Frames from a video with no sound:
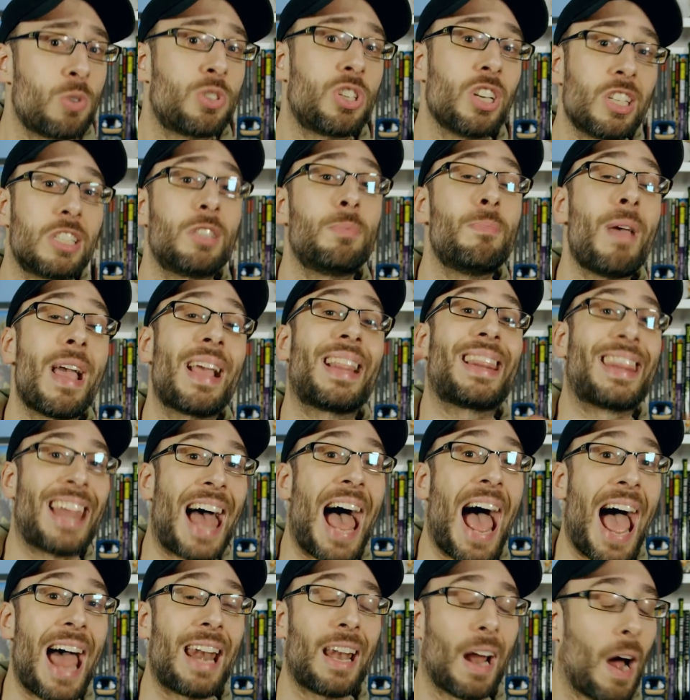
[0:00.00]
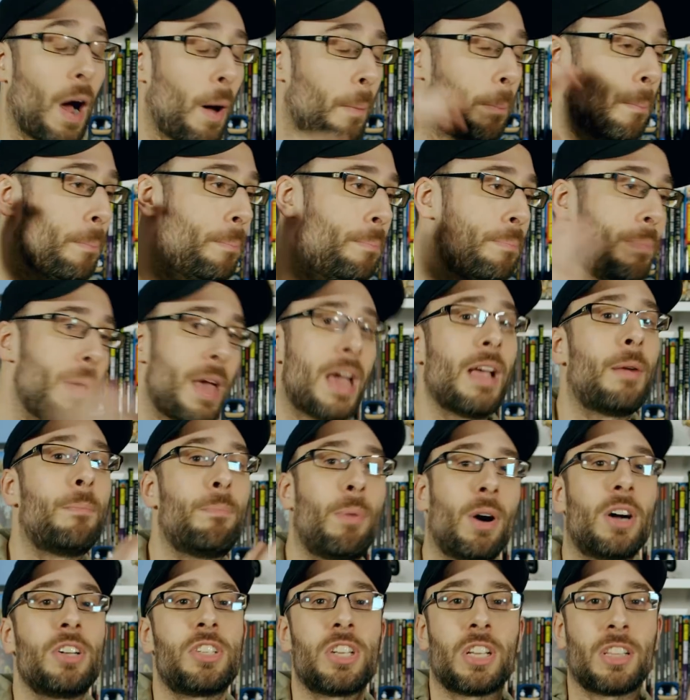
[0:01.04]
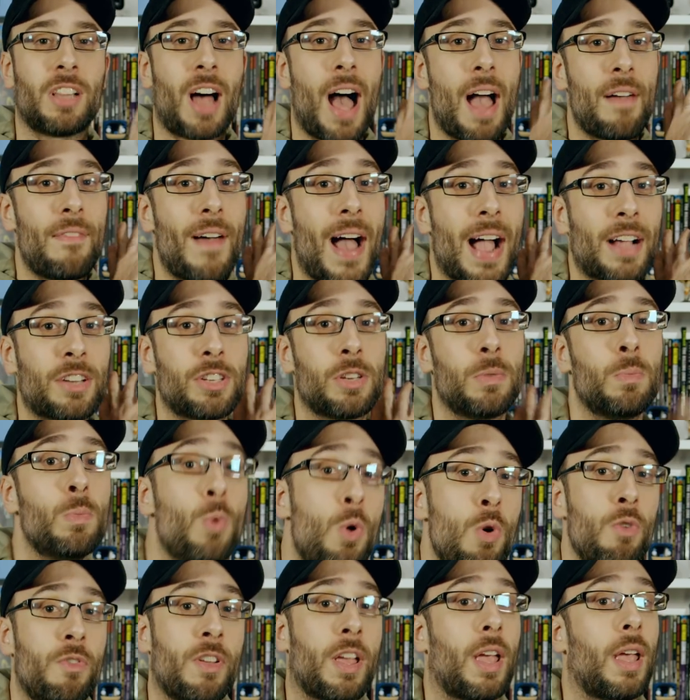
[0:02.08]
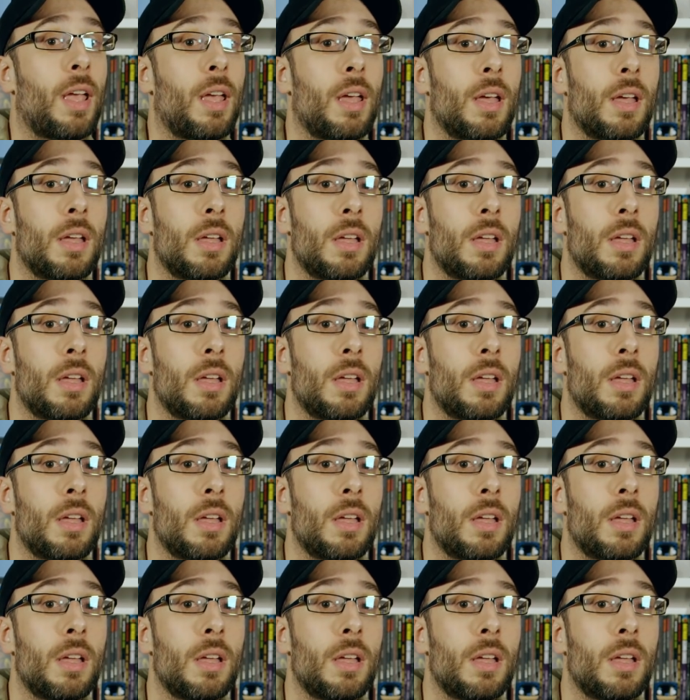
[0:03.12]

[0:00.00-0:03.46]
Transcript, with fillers: just make that a big budget live action movie